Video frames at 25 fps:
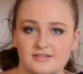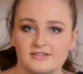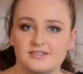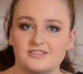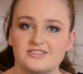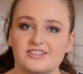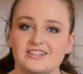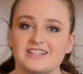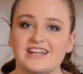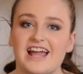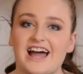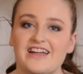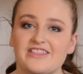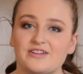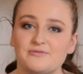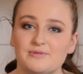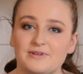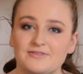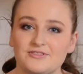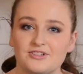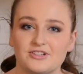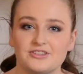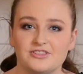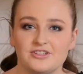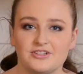So now that
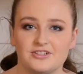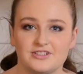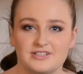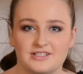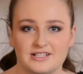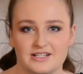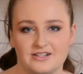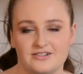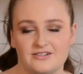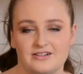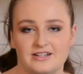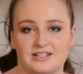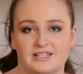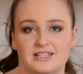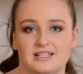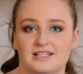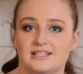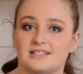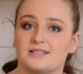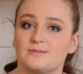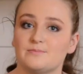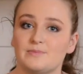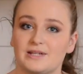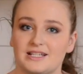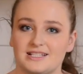we've got those
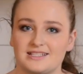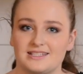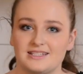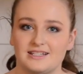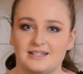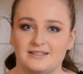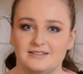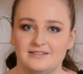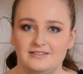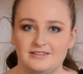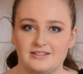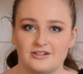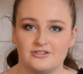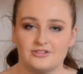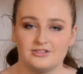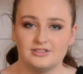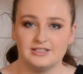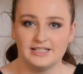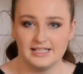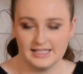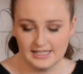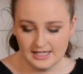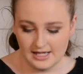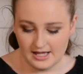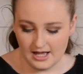ingredients mixed together
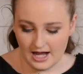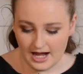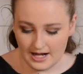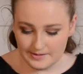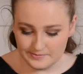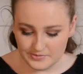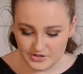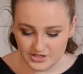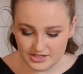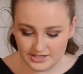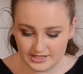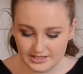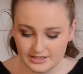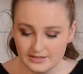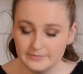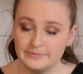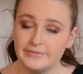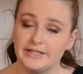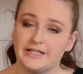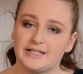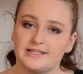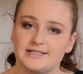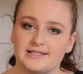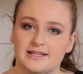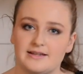thoroughly, I'm just going to
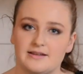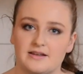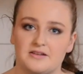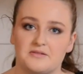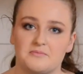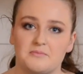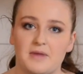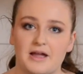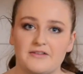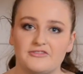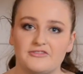mix in my